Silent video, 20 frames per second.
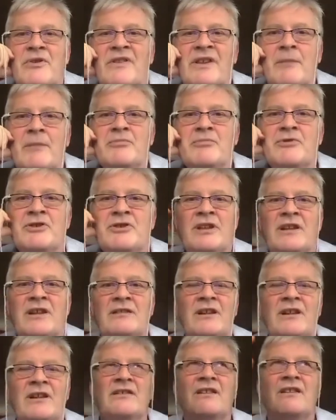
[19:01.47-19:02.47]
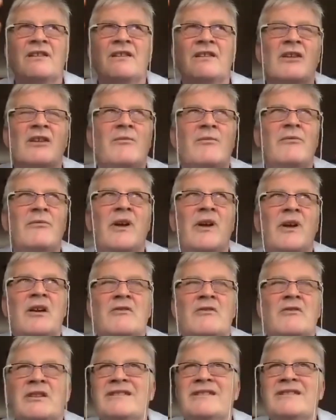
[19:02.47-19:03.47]
a perception that there is a kind of
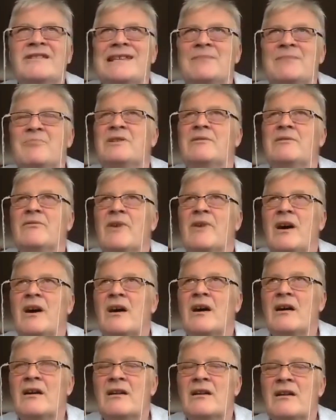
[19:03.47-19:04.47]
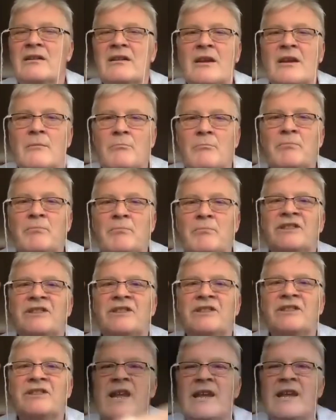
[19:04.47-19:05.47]
very deep divide
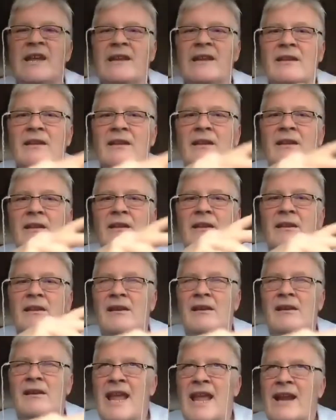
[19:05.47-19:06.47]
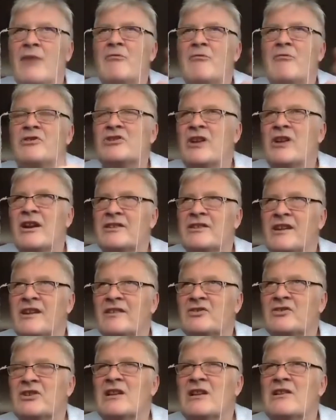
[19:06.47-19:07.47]
between language
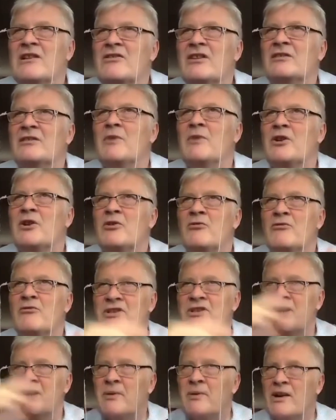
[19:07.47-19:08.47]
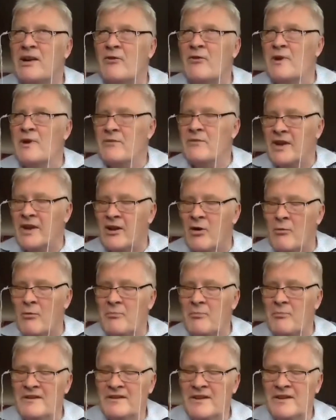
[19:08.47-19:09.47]
learning as children, where you reach that kind of perfect
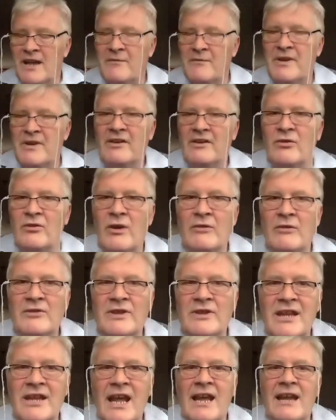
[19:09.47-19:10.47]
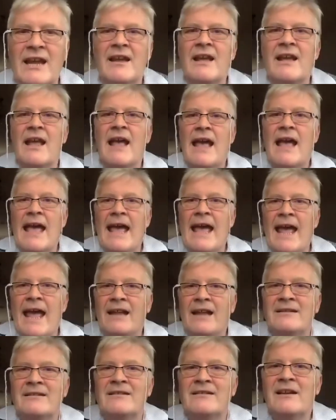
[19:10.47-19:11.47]
competence and having throughout the day,
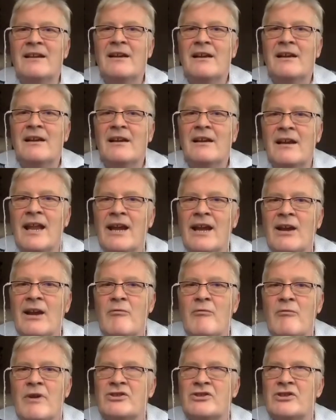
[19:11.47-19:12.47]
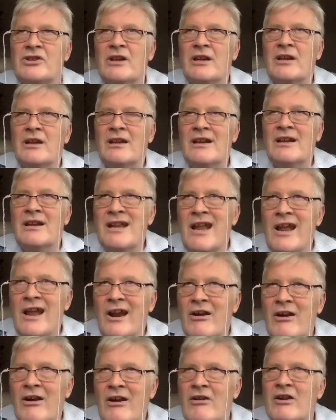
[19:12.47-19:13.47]
and language
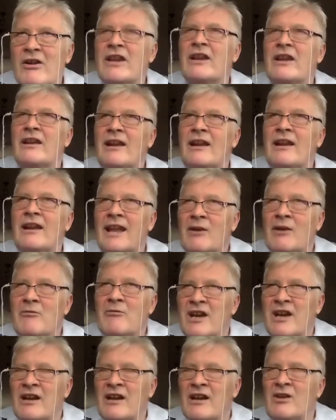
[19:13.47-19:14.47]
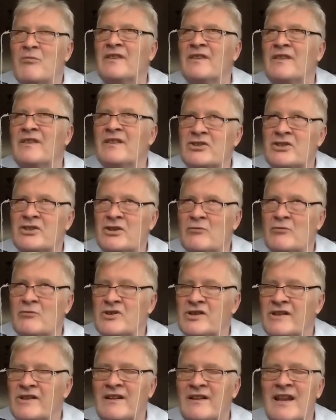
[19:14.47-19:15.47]
learning language acquisition,
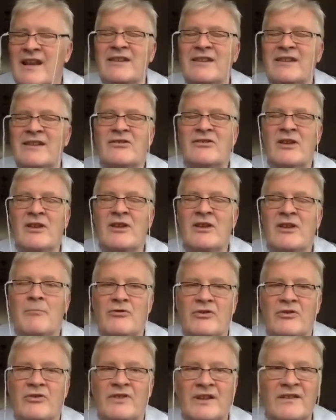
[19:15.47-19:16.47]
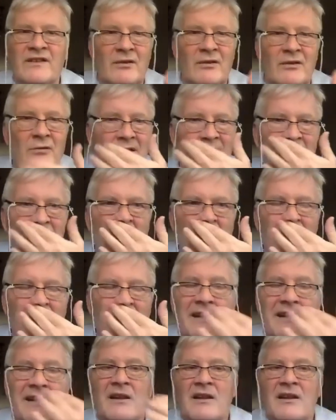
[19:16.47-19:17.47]
which is later laborious and so on and so on.
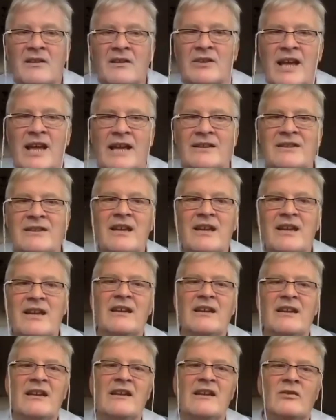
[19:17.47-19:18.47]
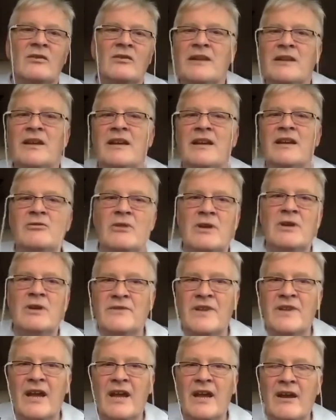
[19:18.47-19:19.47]
So the idea is on one hand, you
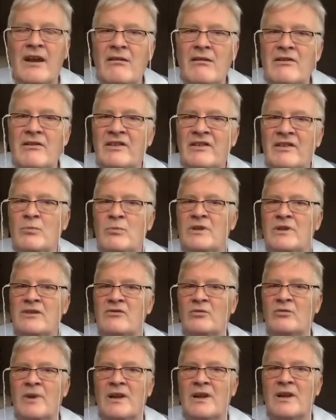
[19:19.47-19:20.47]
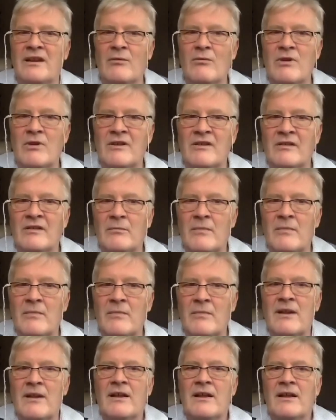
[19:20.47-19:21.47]
have the early simultaneous bilingualism,
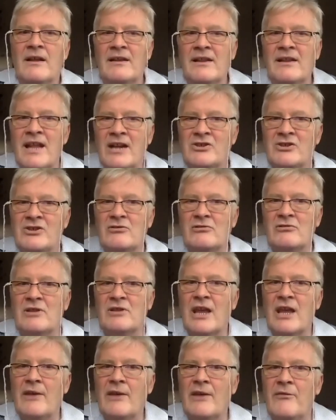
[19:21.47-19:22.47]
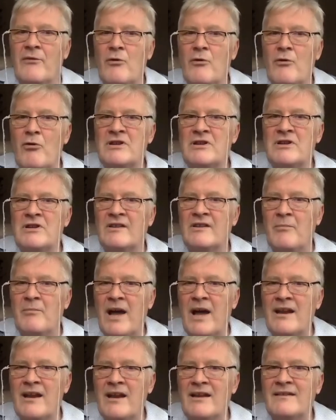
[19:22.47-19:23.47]
natural, effortless
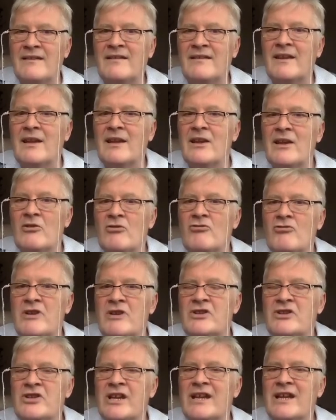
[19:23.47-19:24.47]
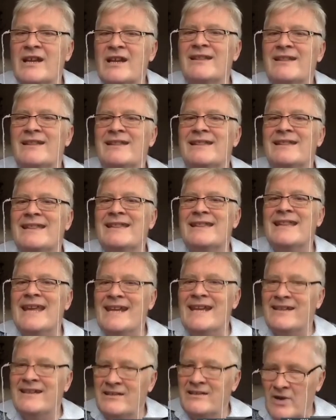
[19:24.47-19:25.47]
balance, reaching
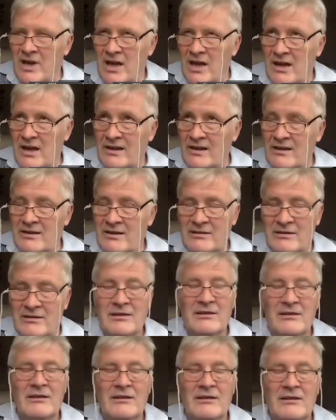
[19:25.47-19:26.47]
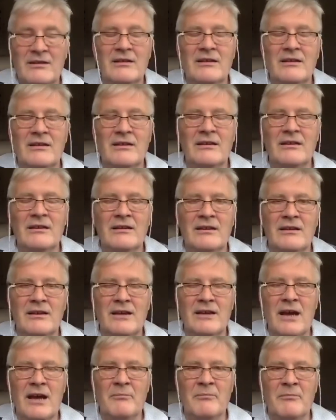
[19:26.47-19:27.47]
native-like uh,
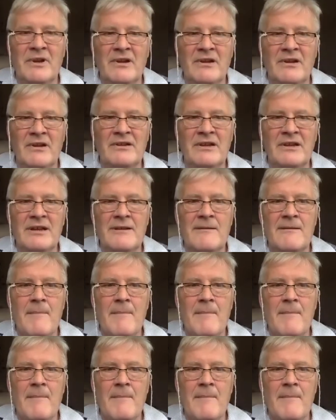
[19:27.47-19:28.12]
ability